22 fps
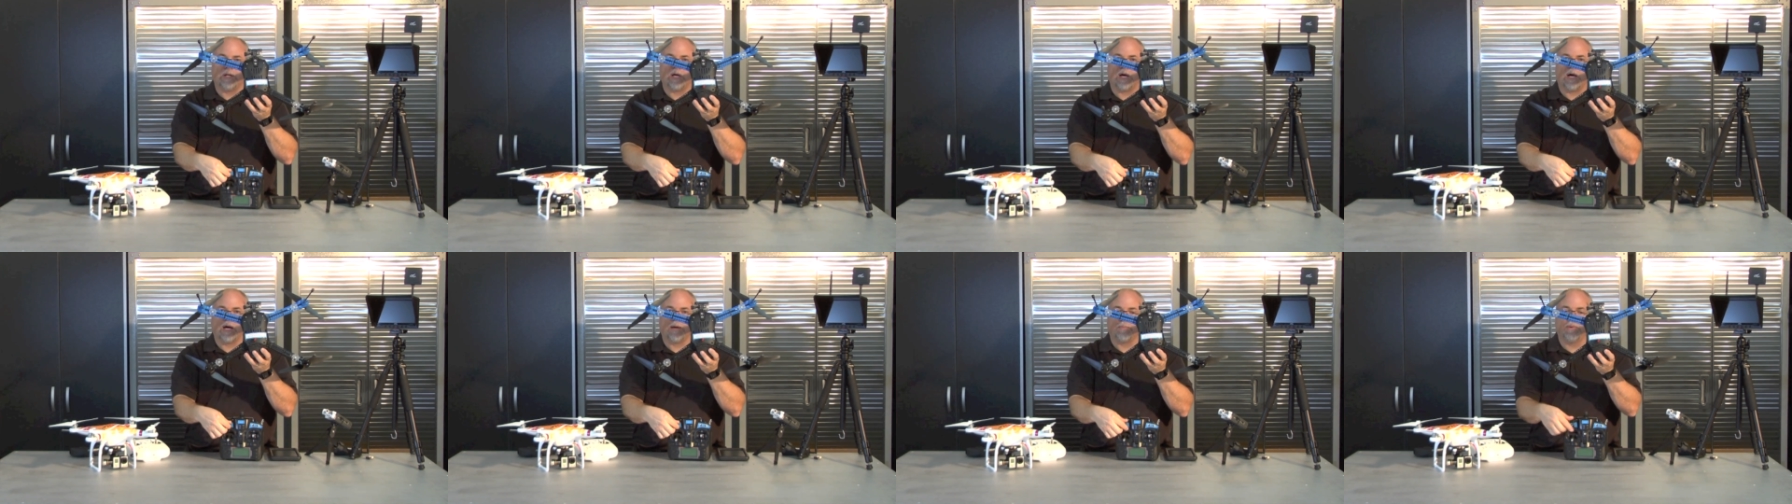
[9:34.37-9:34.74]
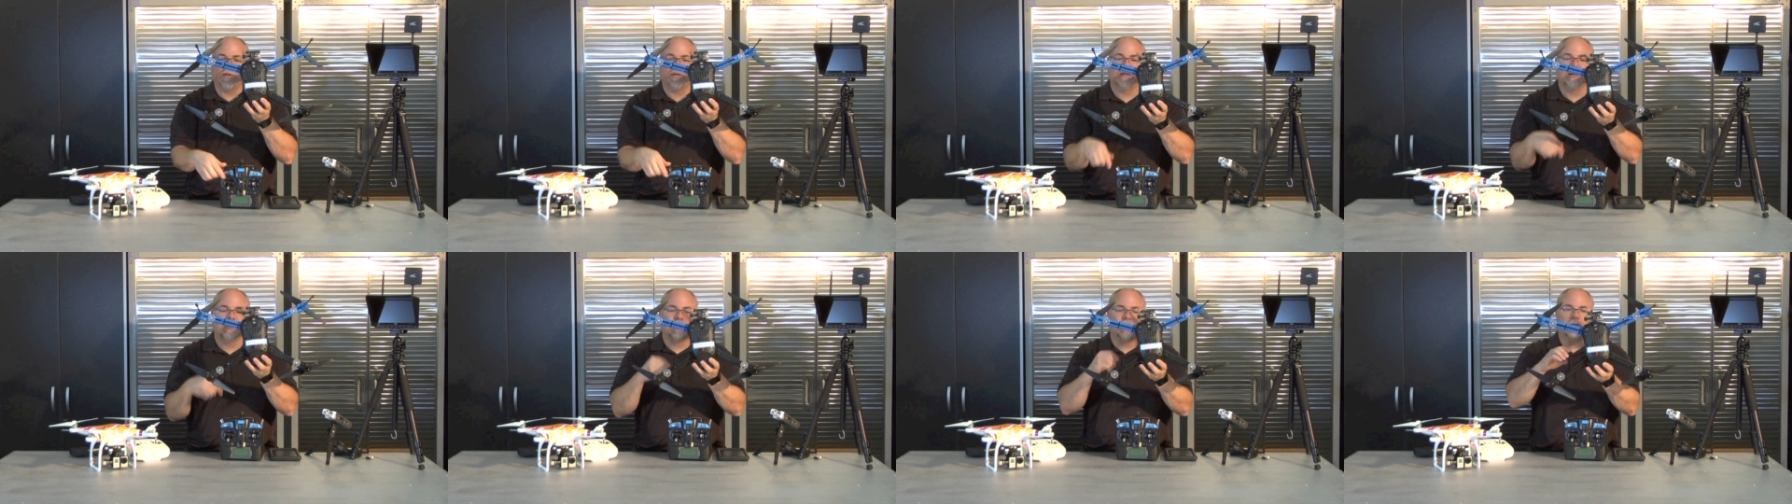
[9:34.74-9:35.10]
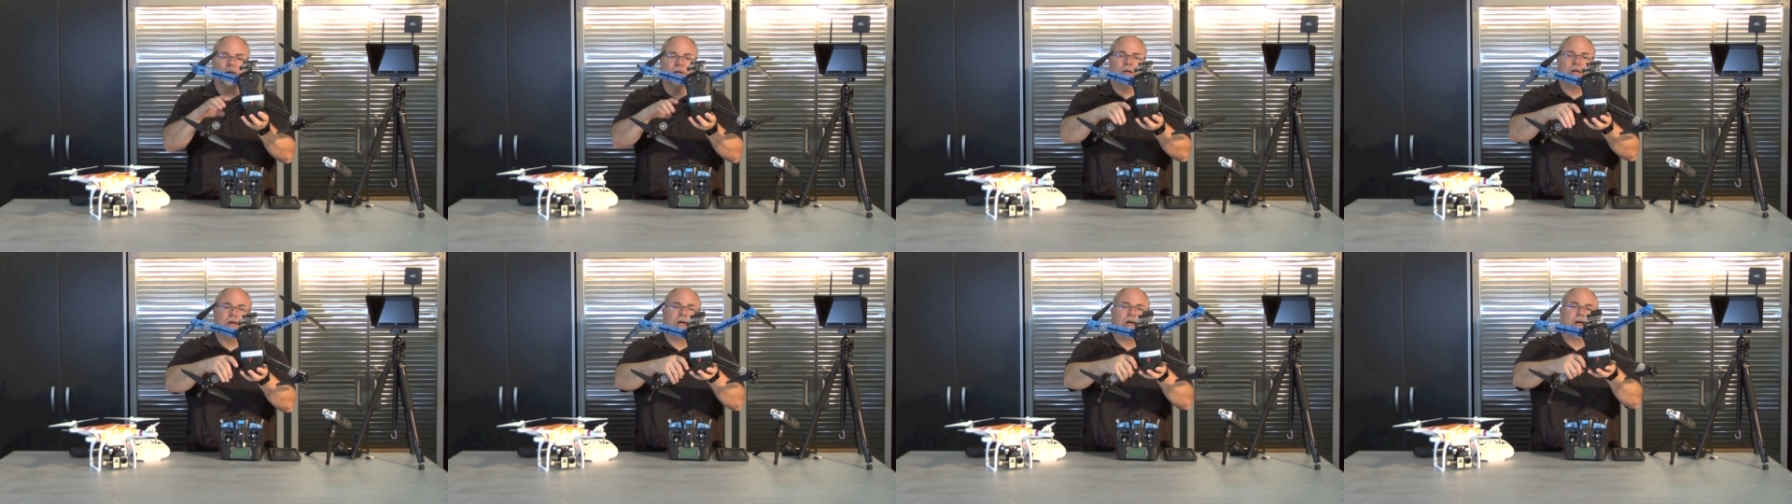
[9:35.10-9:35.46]
with the knob
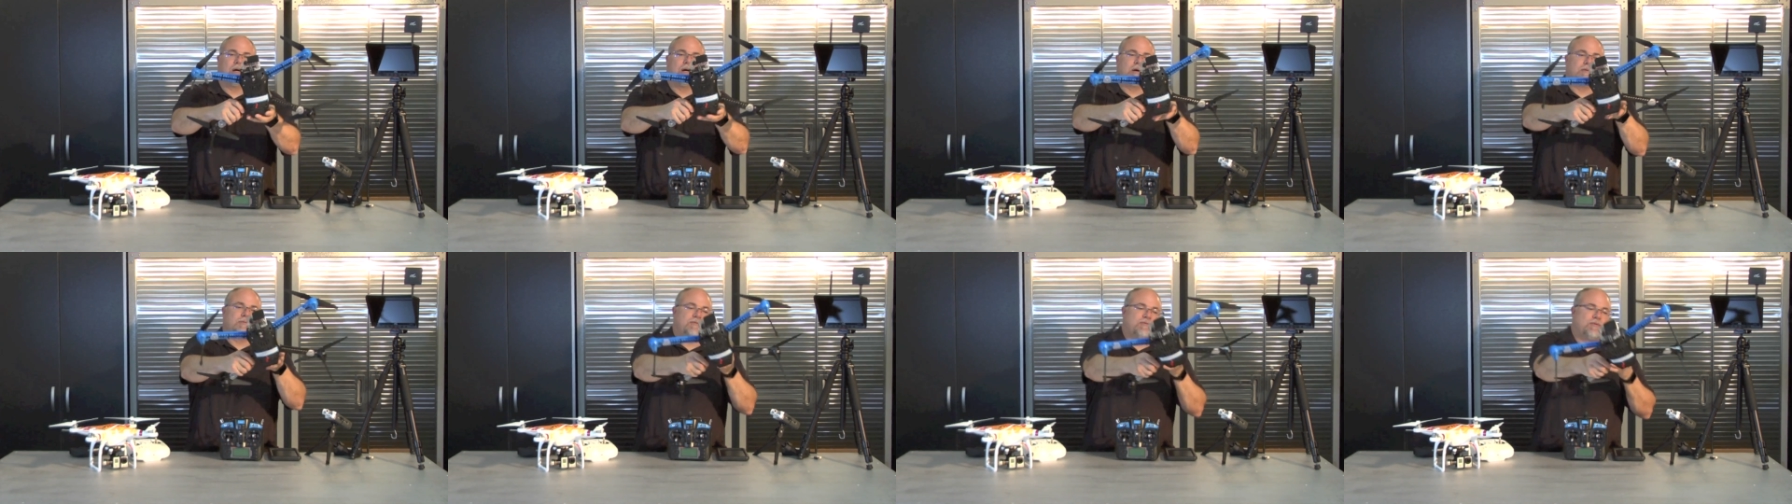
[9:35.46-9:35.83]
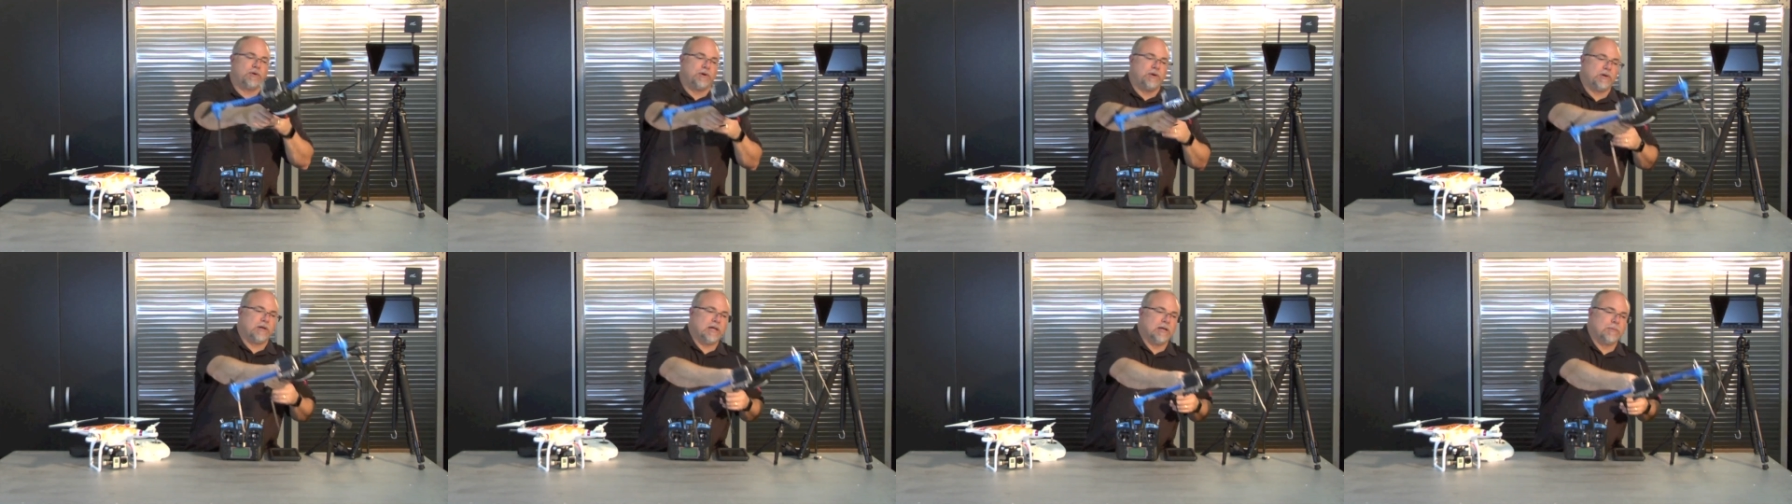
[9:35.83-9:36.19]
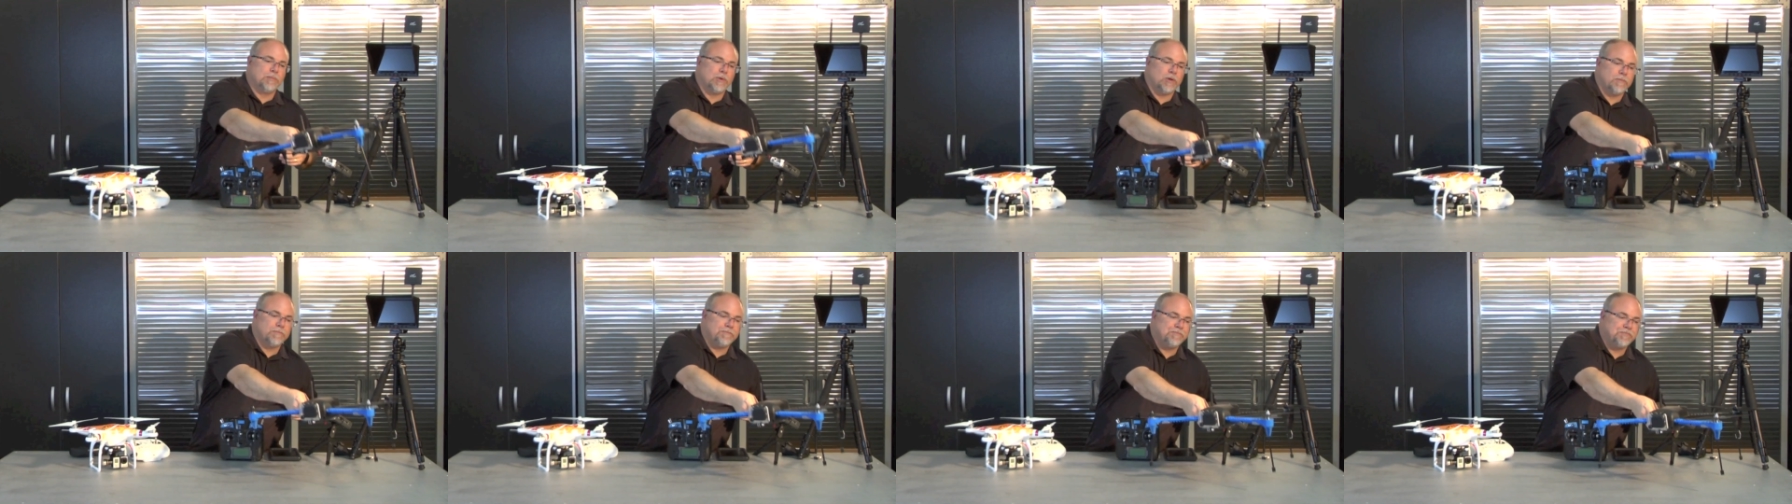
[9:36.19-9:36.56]
uh, for your
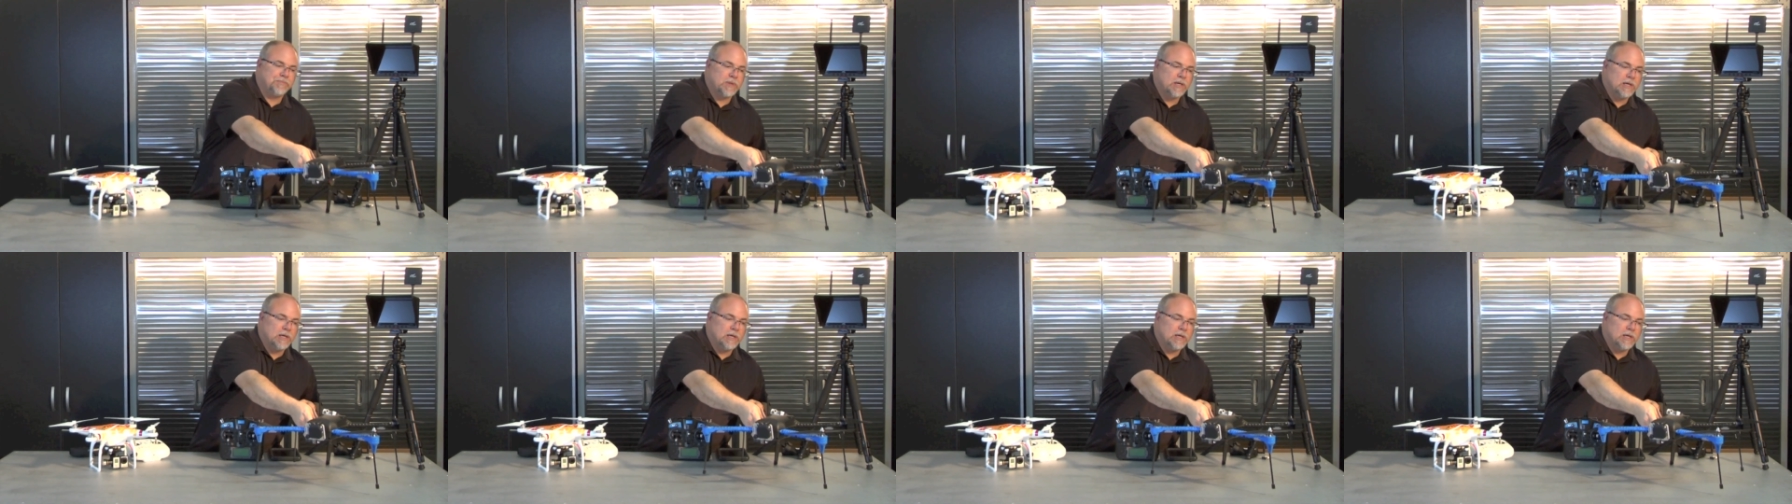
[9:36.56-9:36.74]
gimbal.